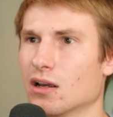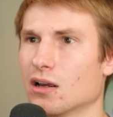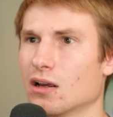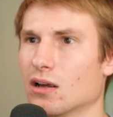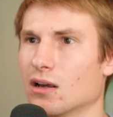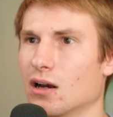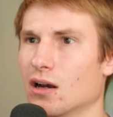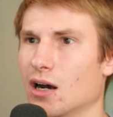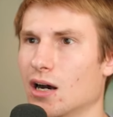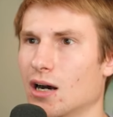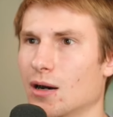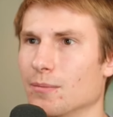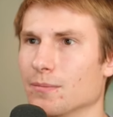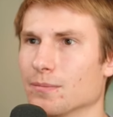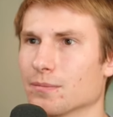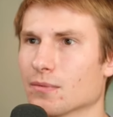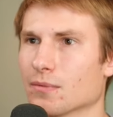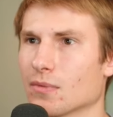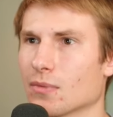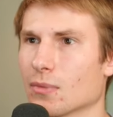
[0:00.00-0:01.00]
And
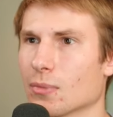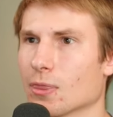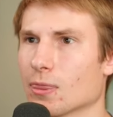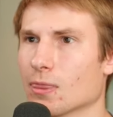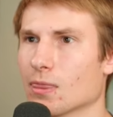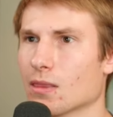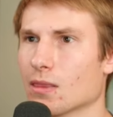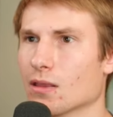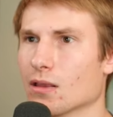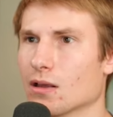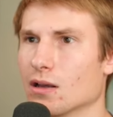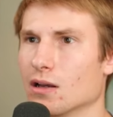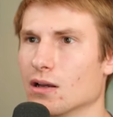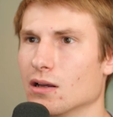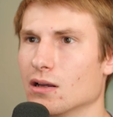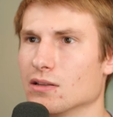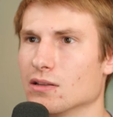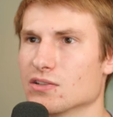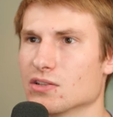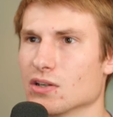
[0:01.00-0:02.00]

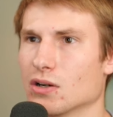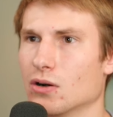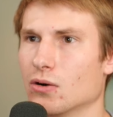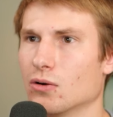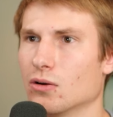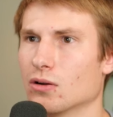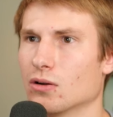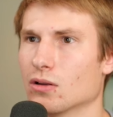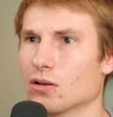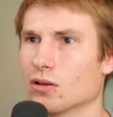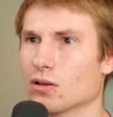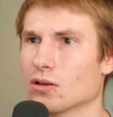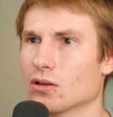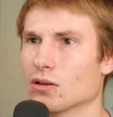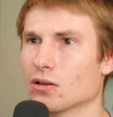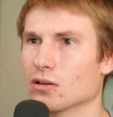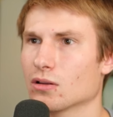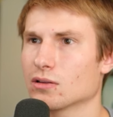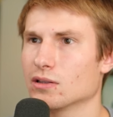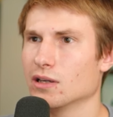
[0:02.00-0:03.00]
so,
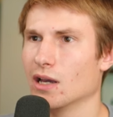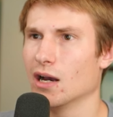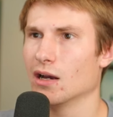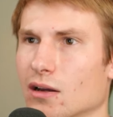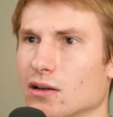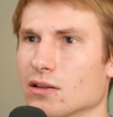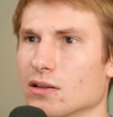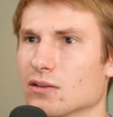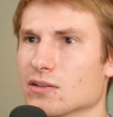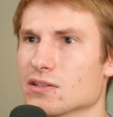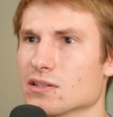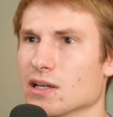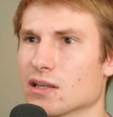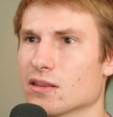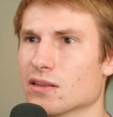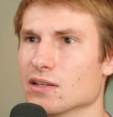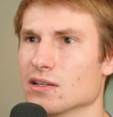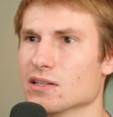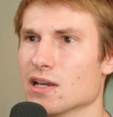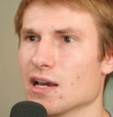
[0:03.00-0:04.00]
yeah, it looks like
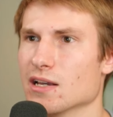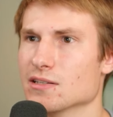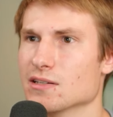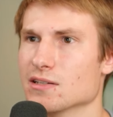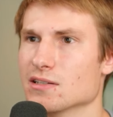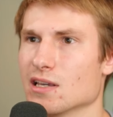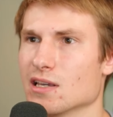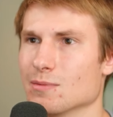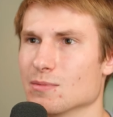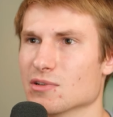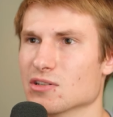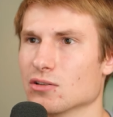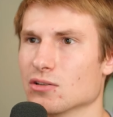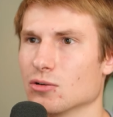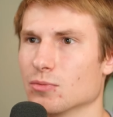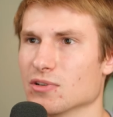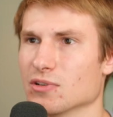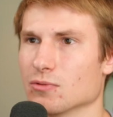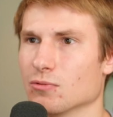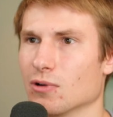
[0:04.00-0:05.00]
this has the same
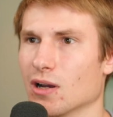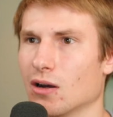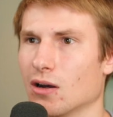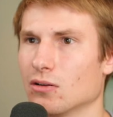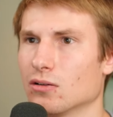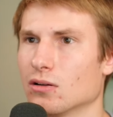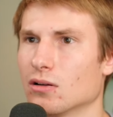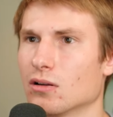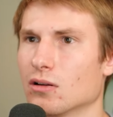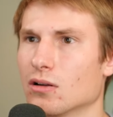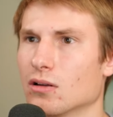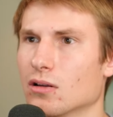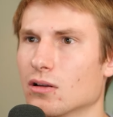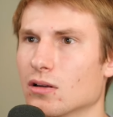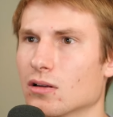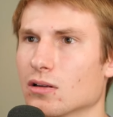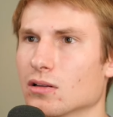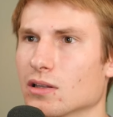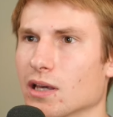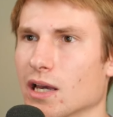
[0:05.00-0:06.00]
slope as well.
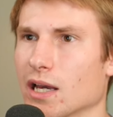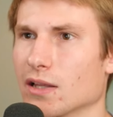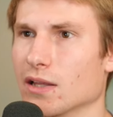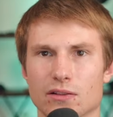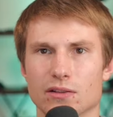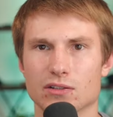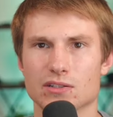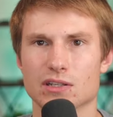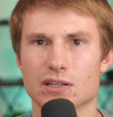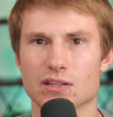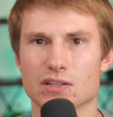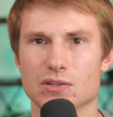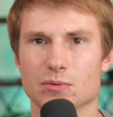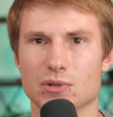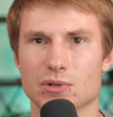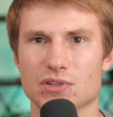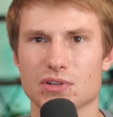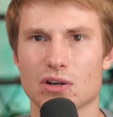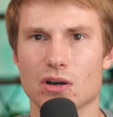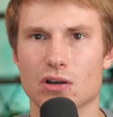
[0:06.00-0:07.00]
Okay, it looks like this one
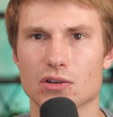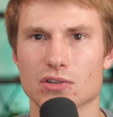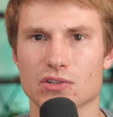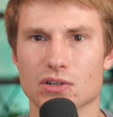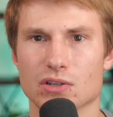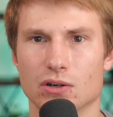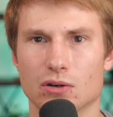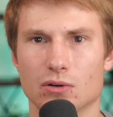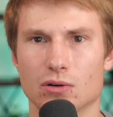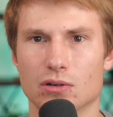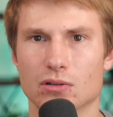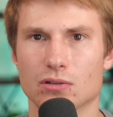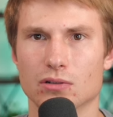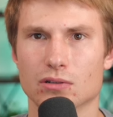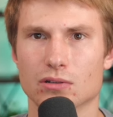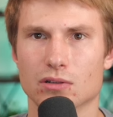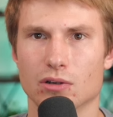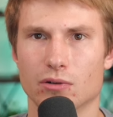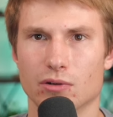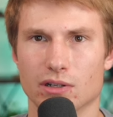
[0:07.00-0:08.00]
is also
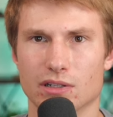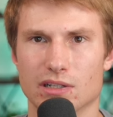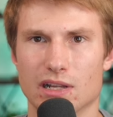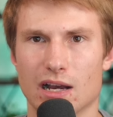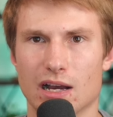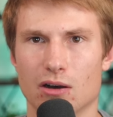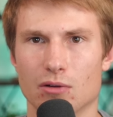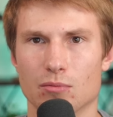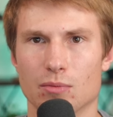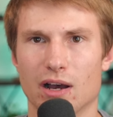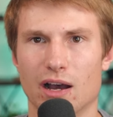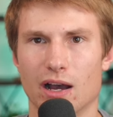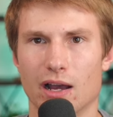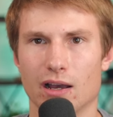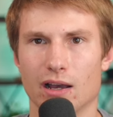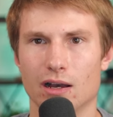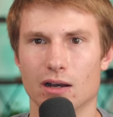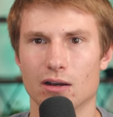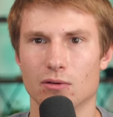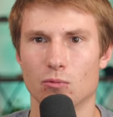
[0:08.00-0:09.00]
going down
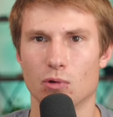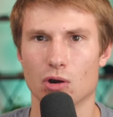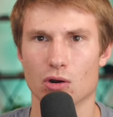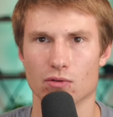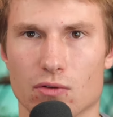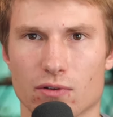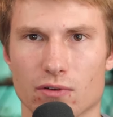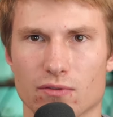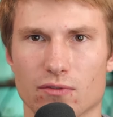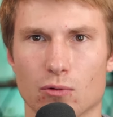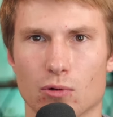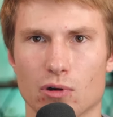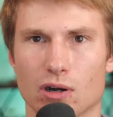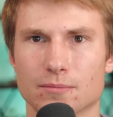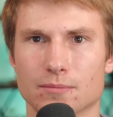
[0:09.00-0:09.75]
by 1 over 4.